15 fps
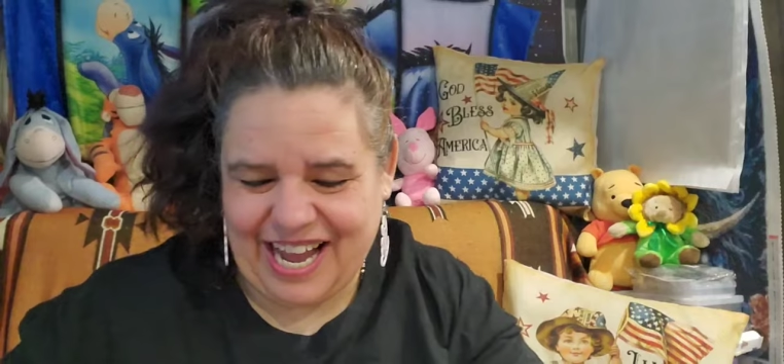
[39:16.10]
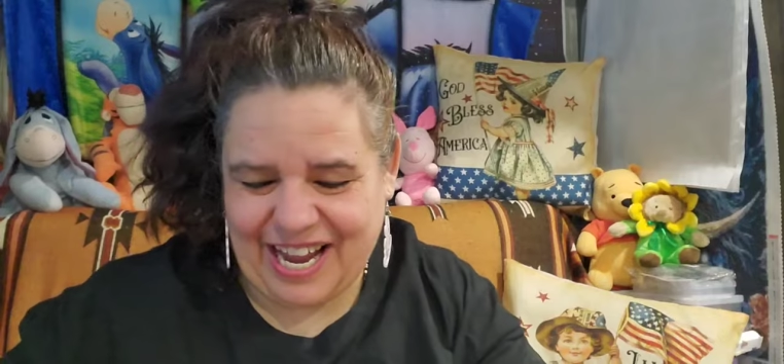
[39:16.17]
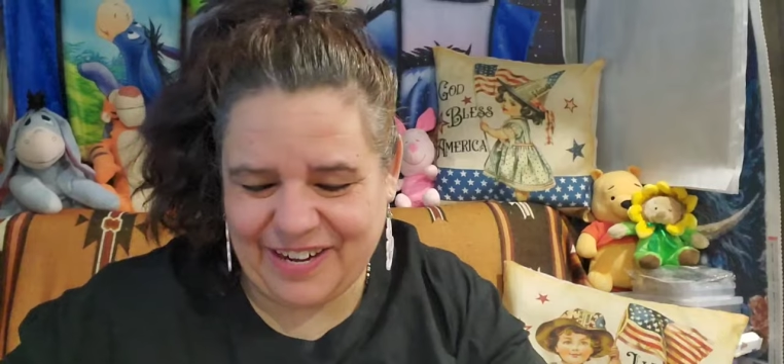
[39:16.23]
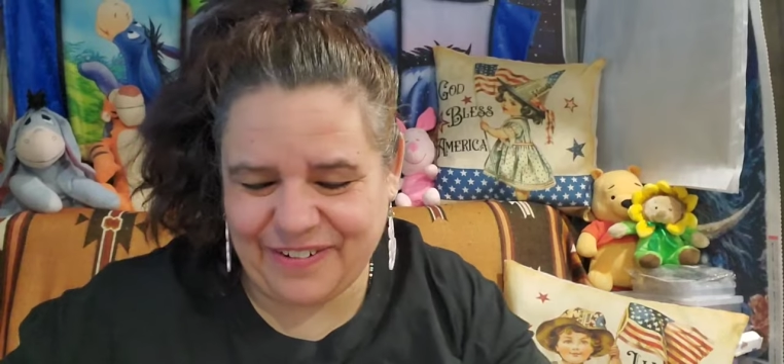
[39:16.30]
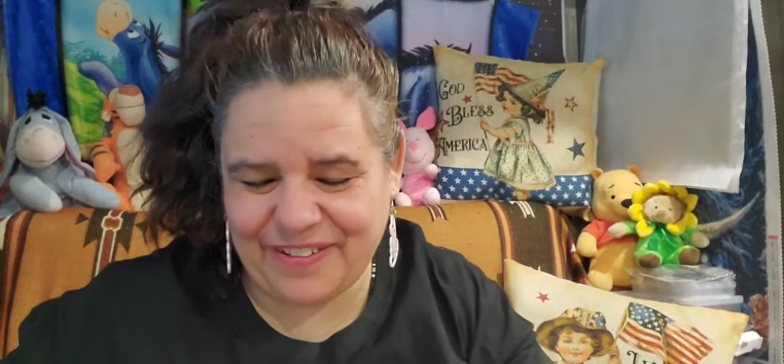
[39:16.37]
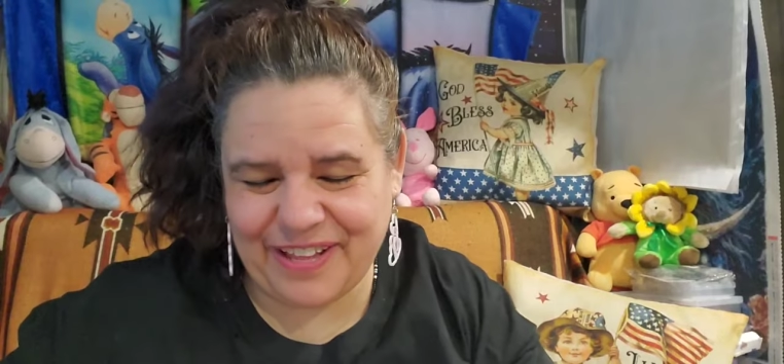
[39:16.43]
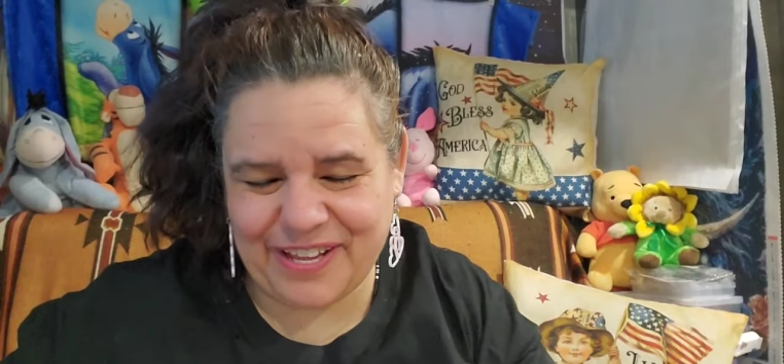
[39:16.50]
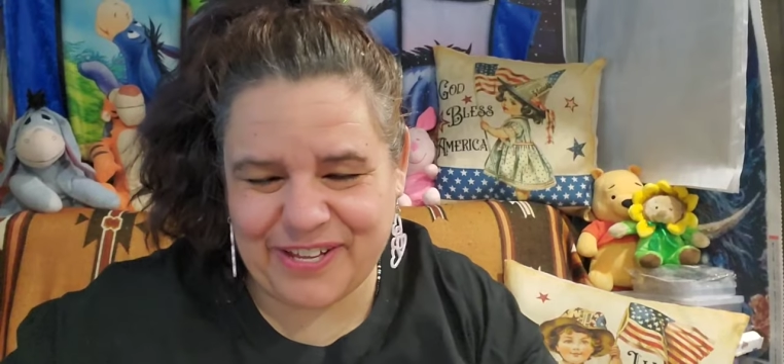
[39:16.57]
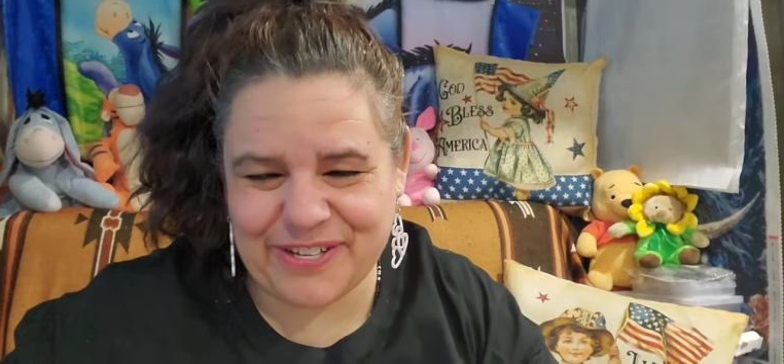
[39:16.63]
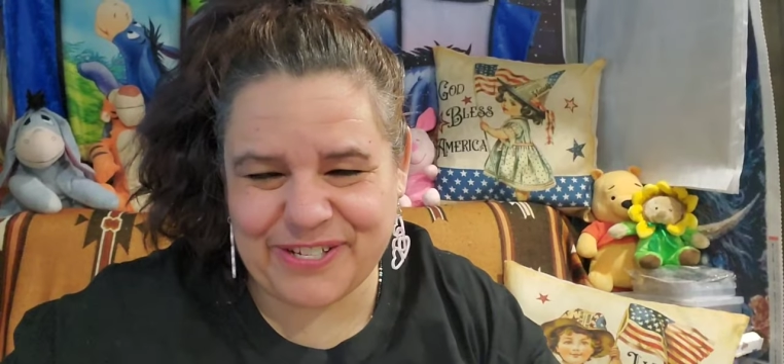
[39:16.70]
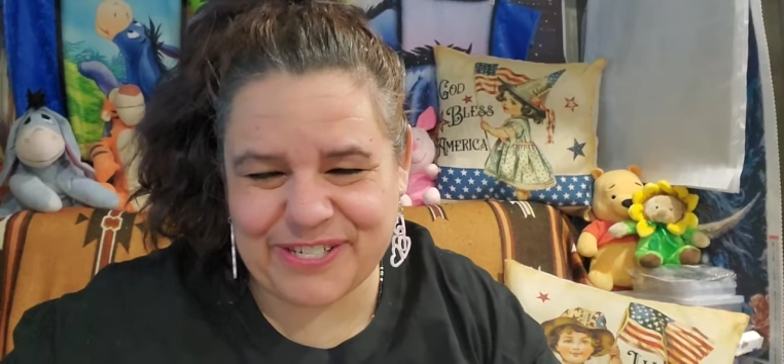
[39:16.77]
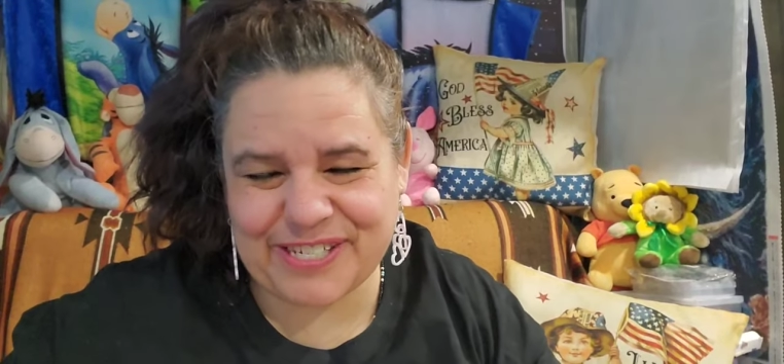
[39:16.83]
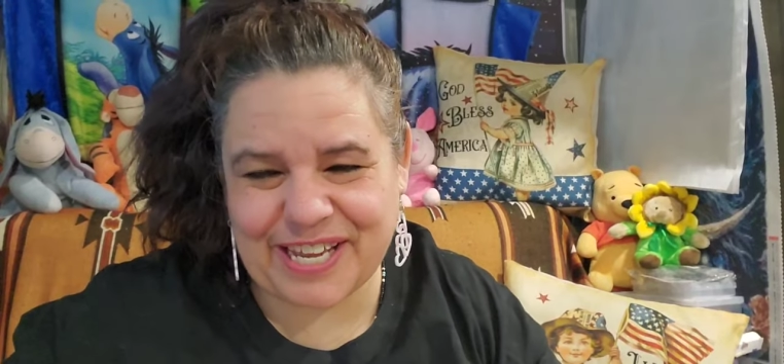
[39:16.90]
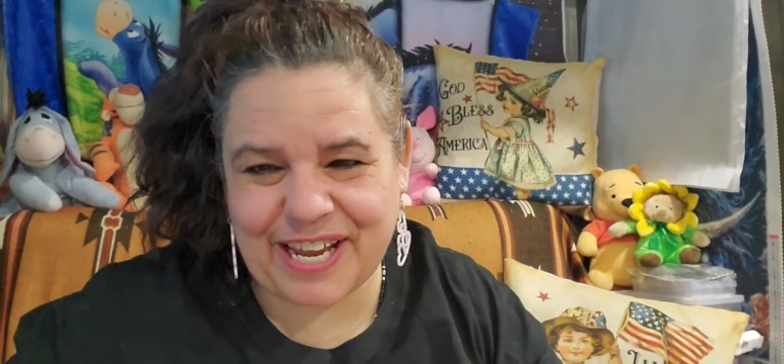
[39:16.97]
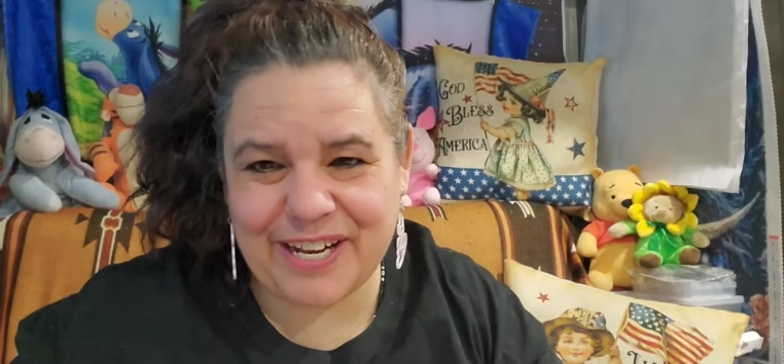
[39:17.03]
I don't like you
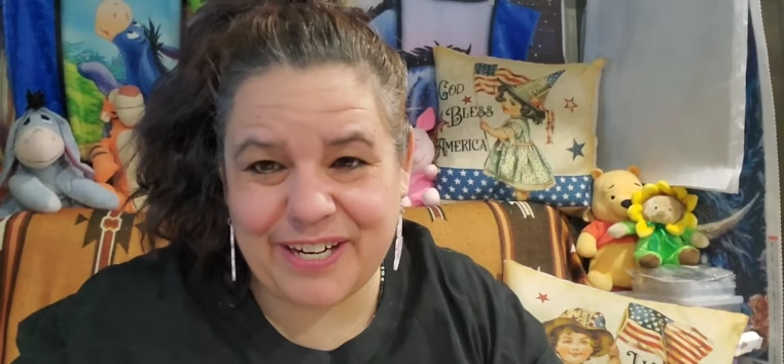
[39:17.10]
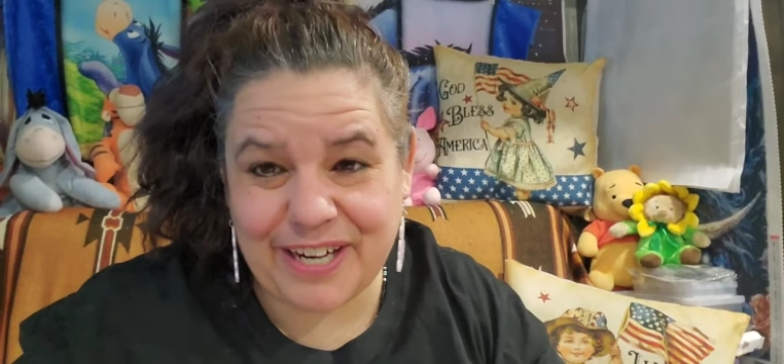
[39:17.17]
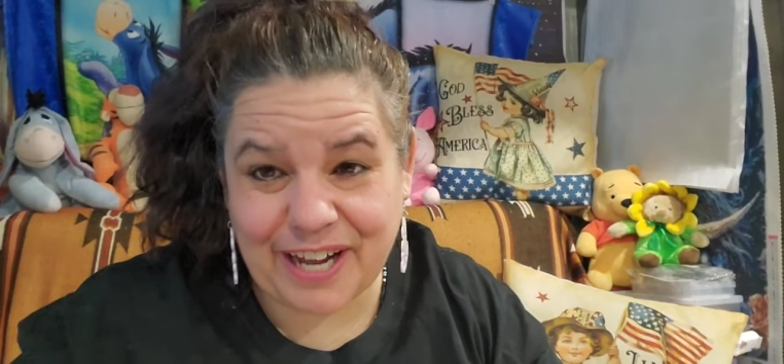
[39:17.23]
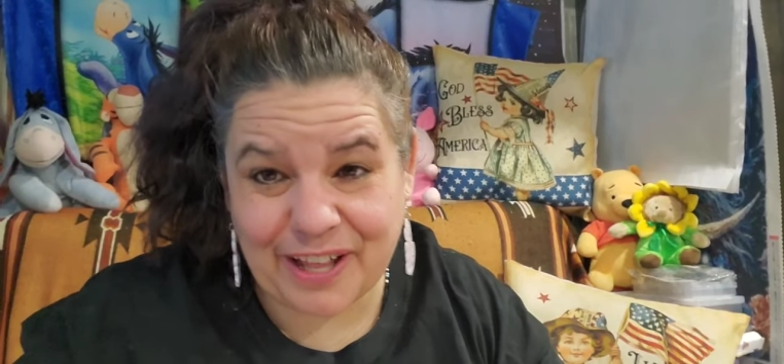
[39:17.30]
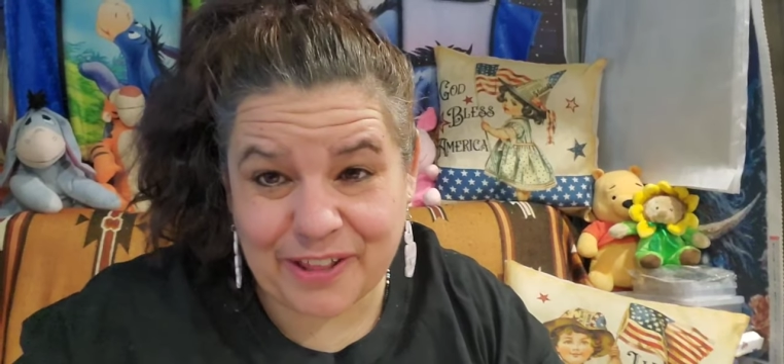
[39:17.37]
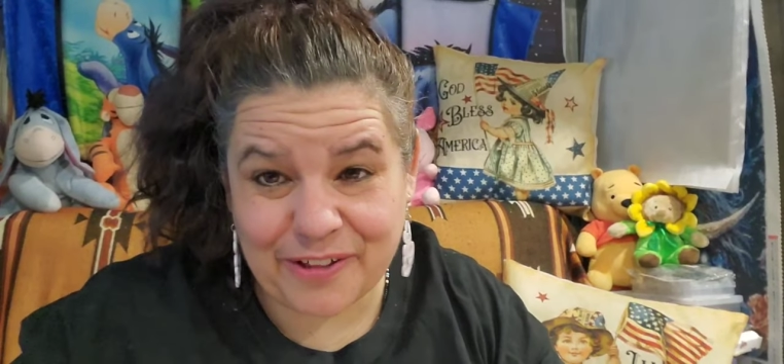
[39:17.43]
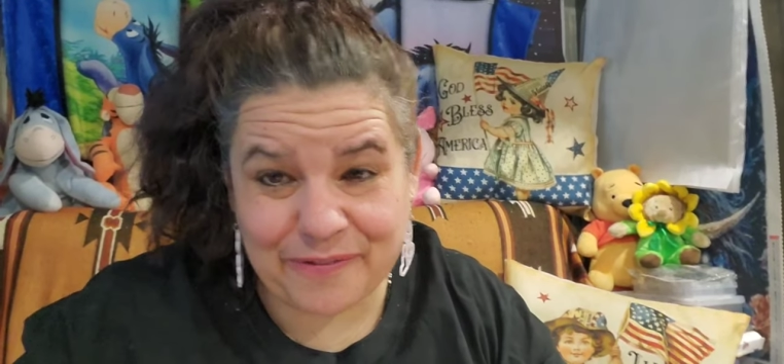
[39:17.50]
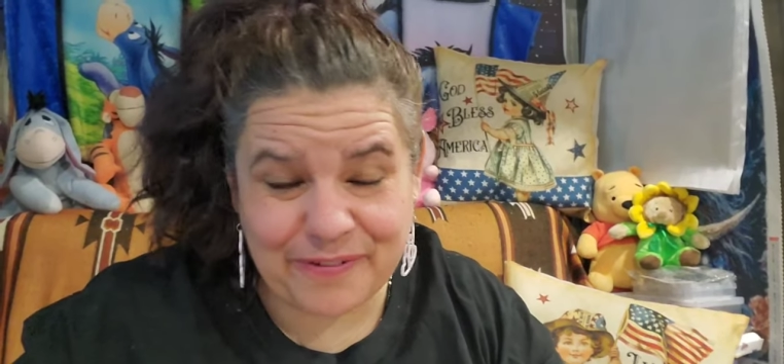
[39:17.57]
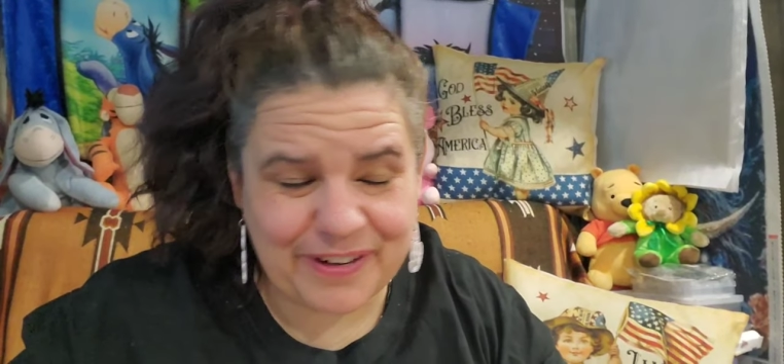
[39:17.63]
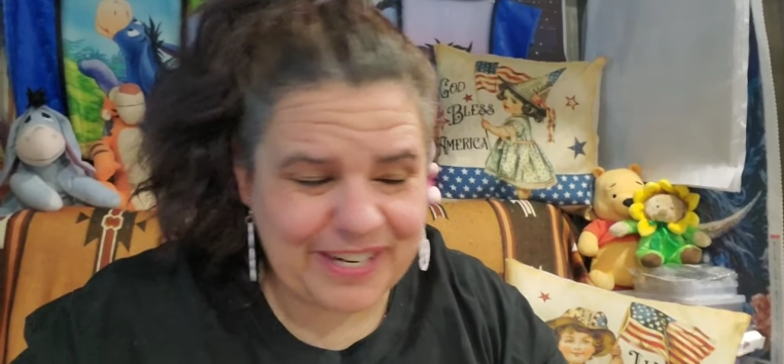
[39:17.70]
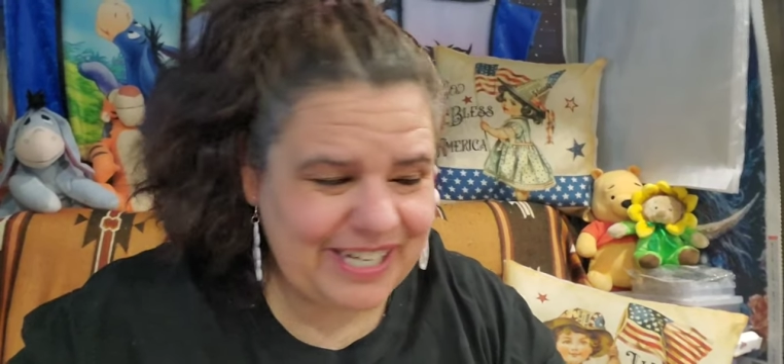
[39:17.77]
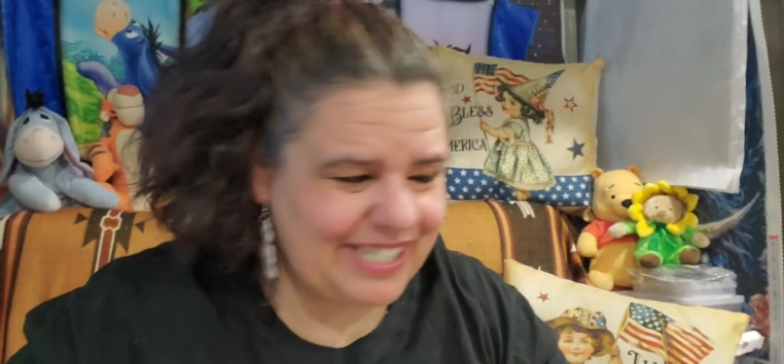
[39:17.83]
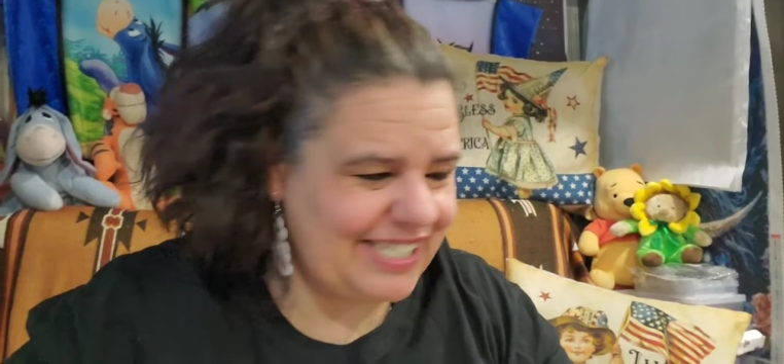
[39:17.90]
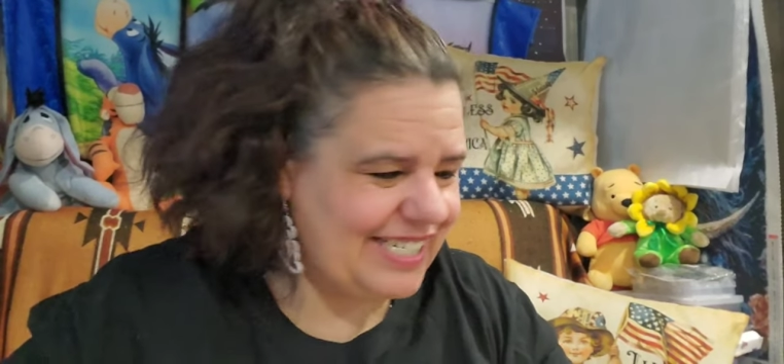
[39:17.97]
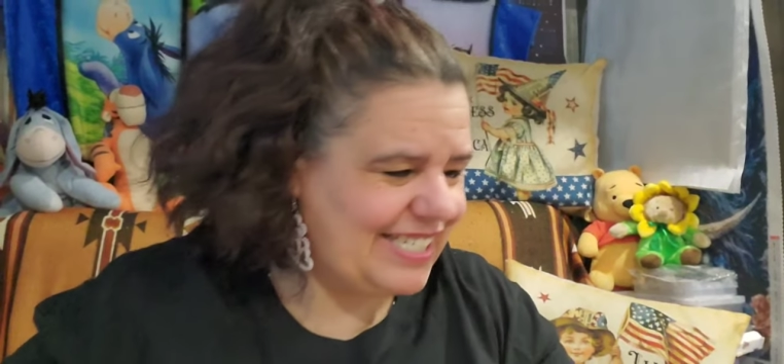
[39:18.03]
saying the other
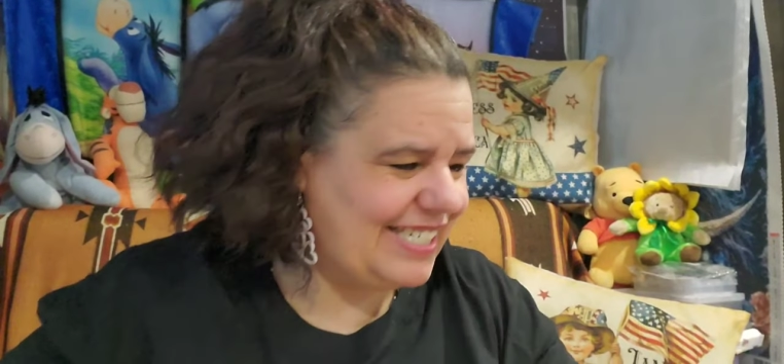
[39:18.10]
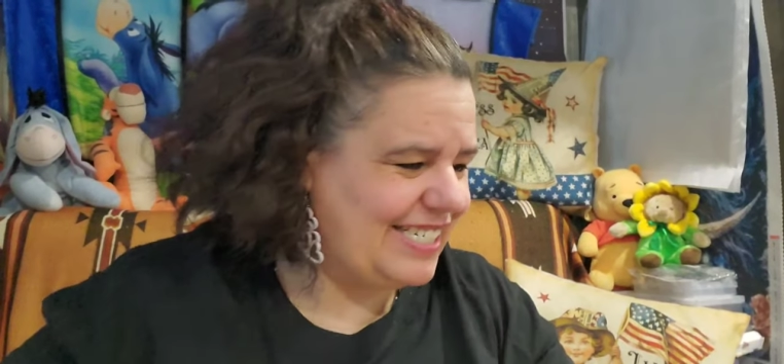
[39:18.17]
word.